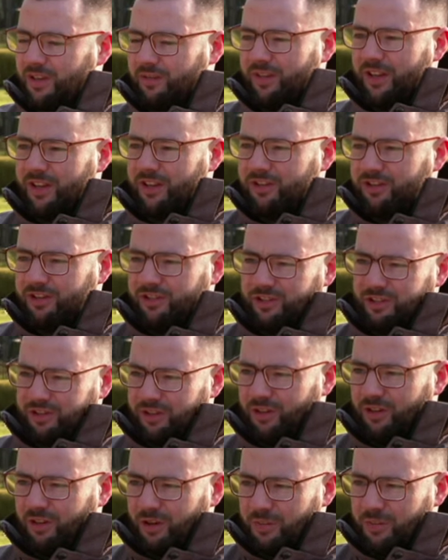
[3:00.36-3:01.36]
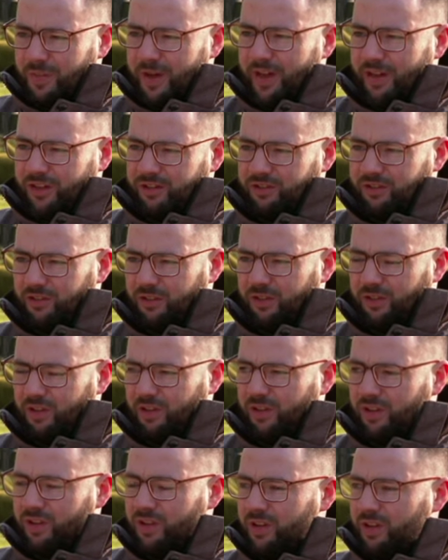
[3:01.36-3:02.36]
in relation to the Lord Mayor Trelaw
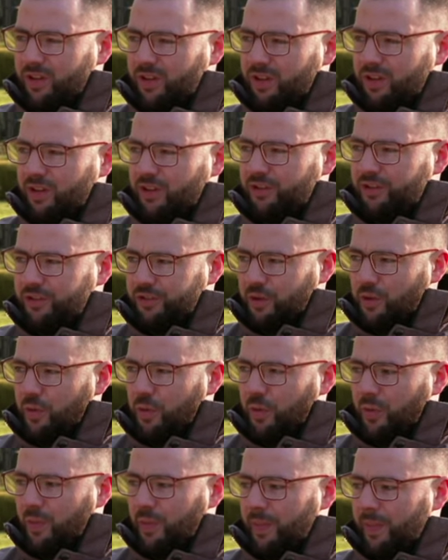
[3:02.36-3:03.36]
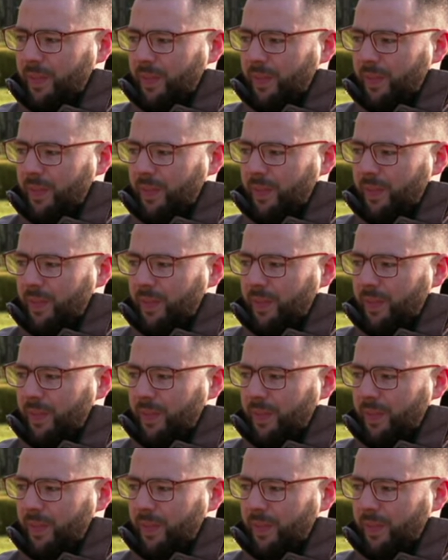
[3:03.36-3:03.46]
School,